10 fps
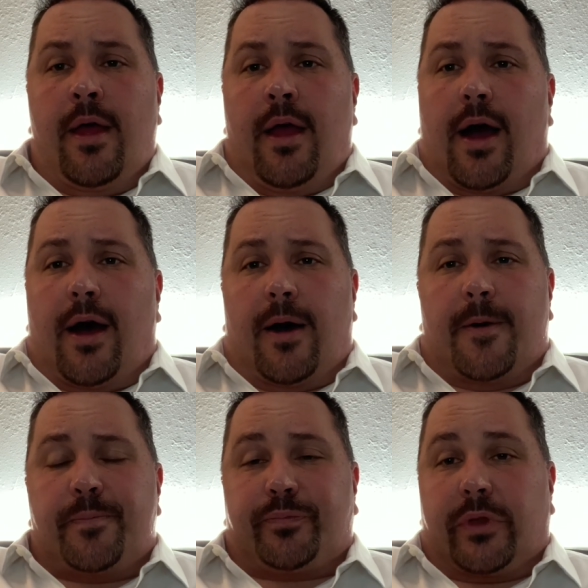
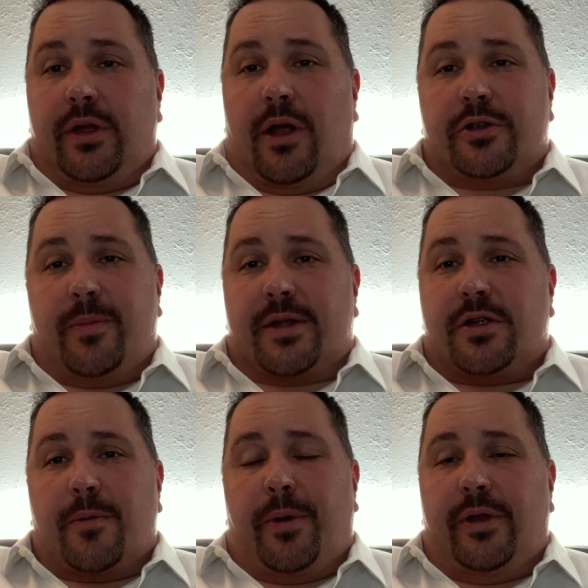Just make sure
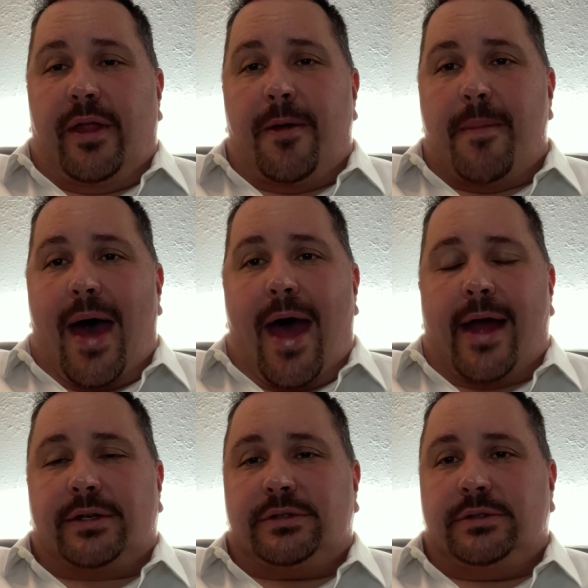you're putting in the
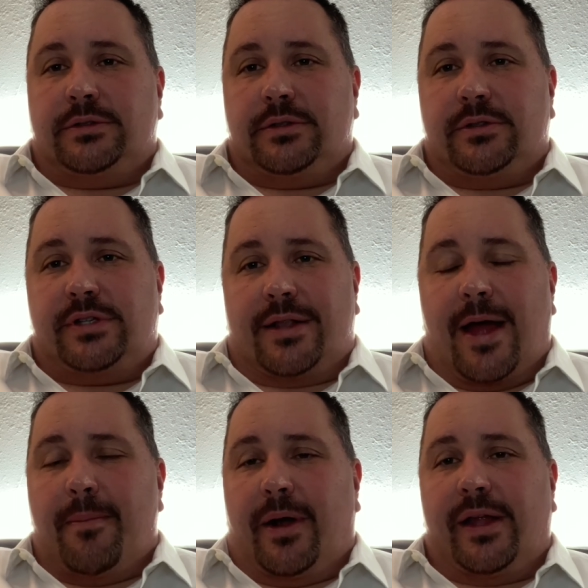max, set
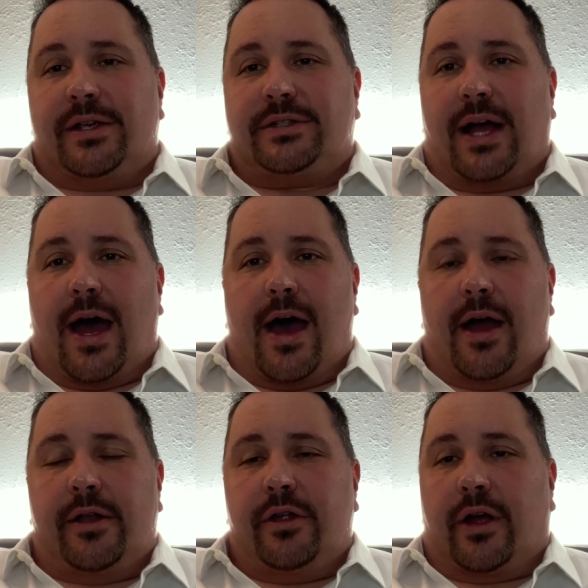that money
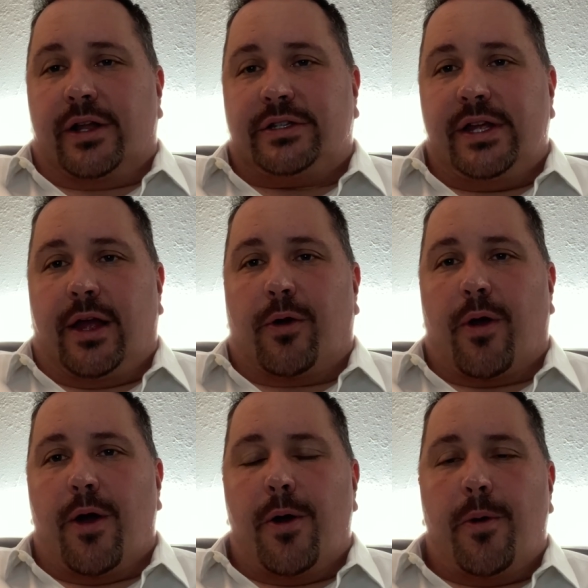aside. You're going to see it
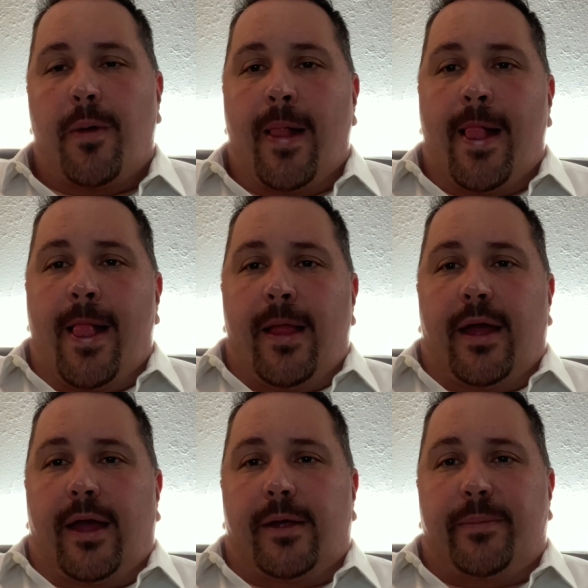grow,
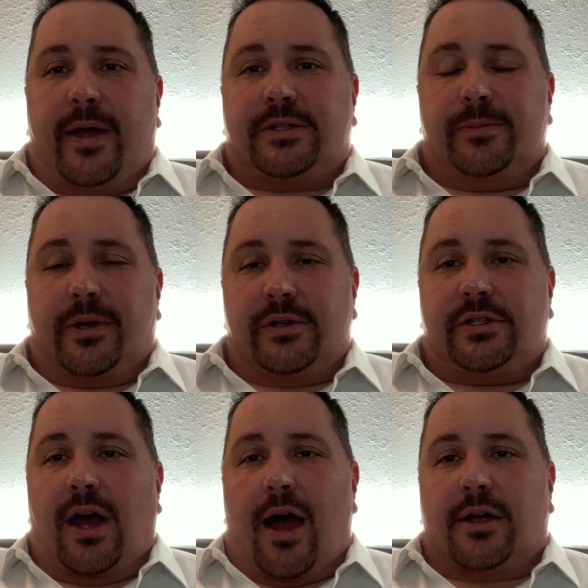and pick some good
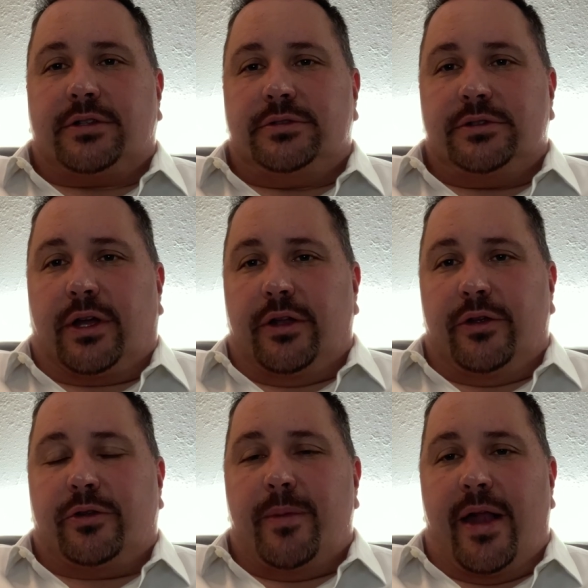stocks. You could do
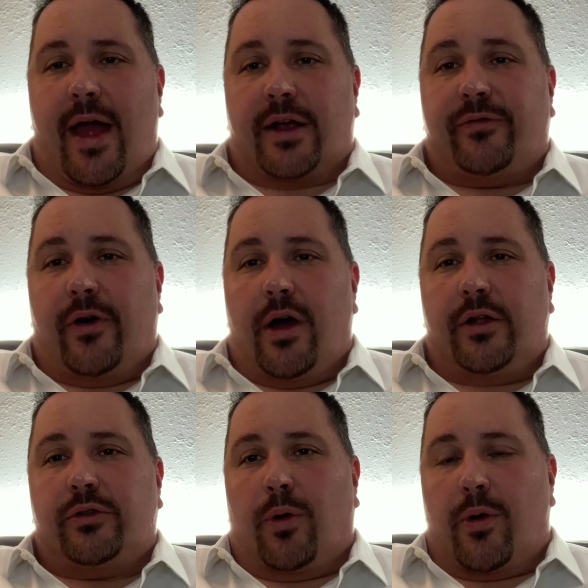some index
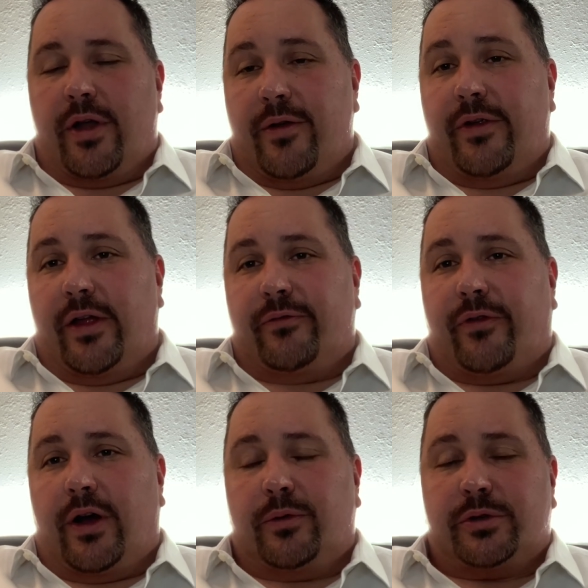funds or dividend
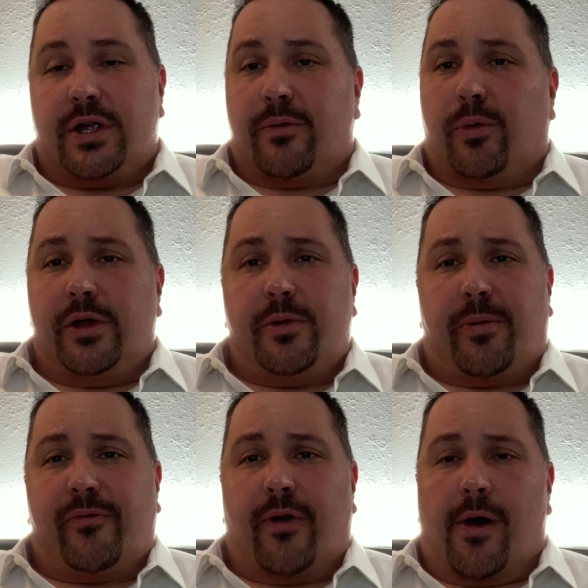fund, whichever one you
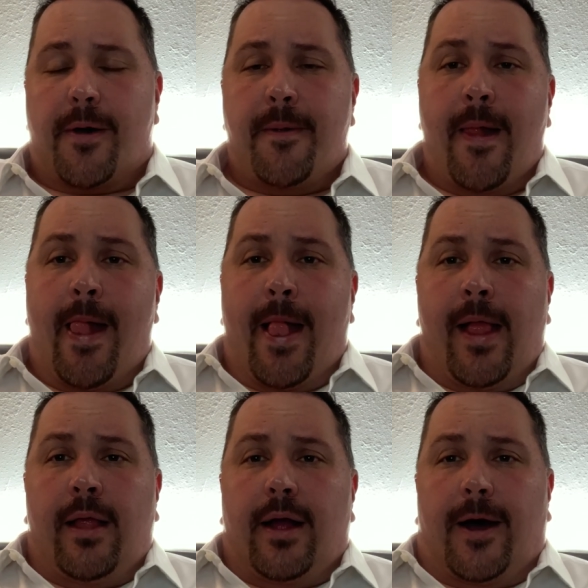prefer.
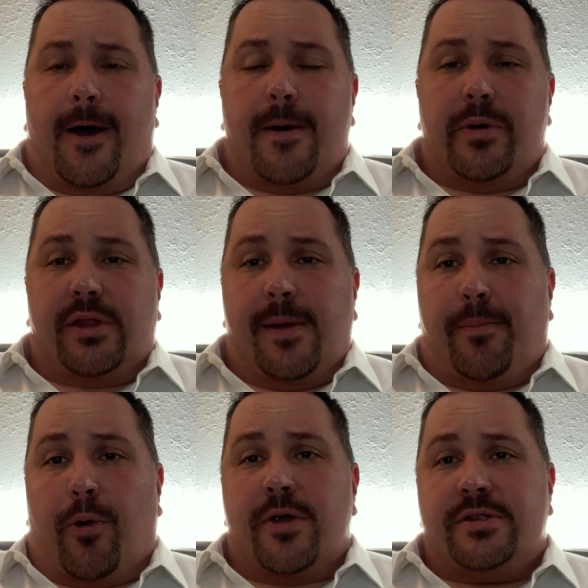But the
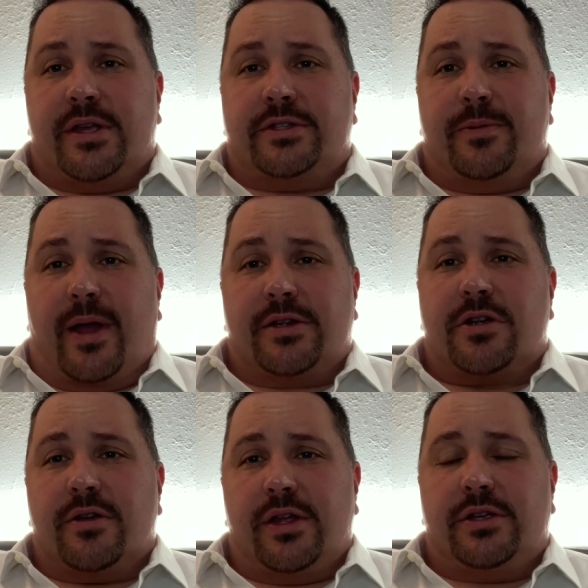importance is to make
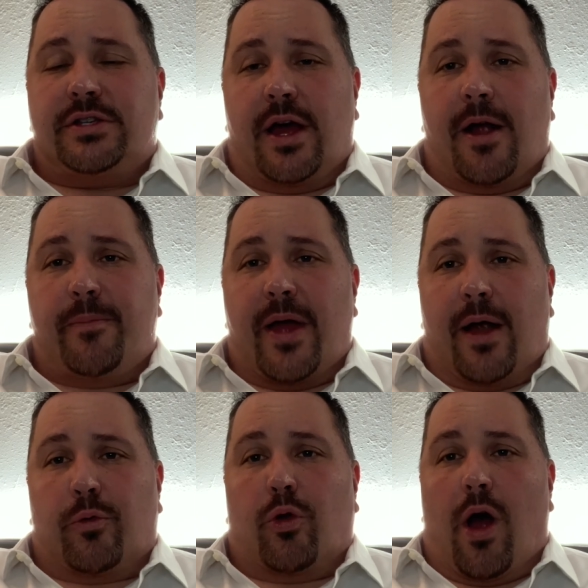sure that you set up
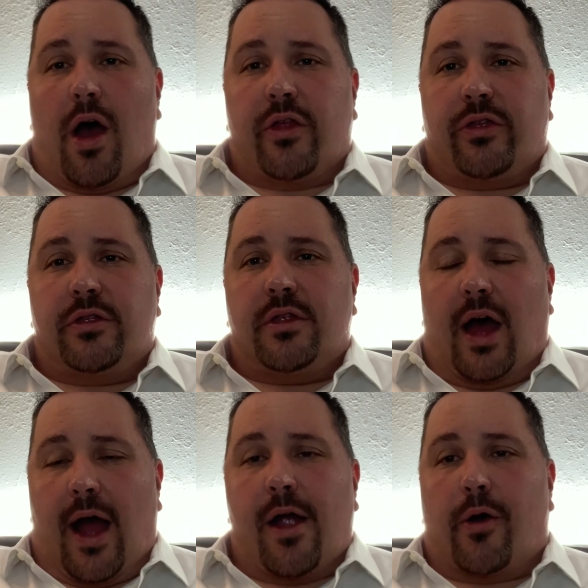that Roth
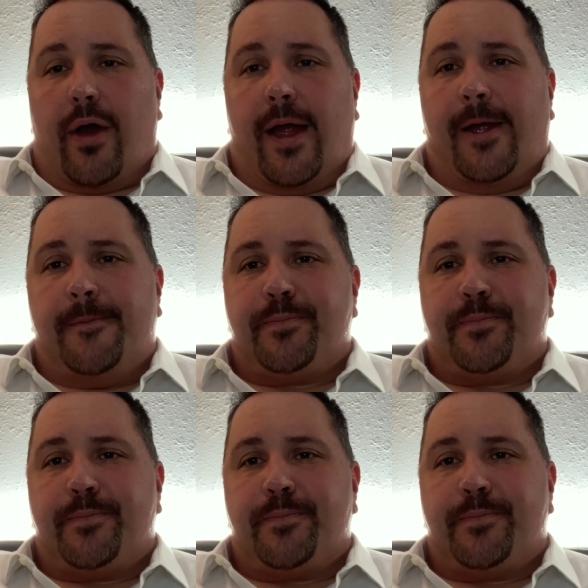IRA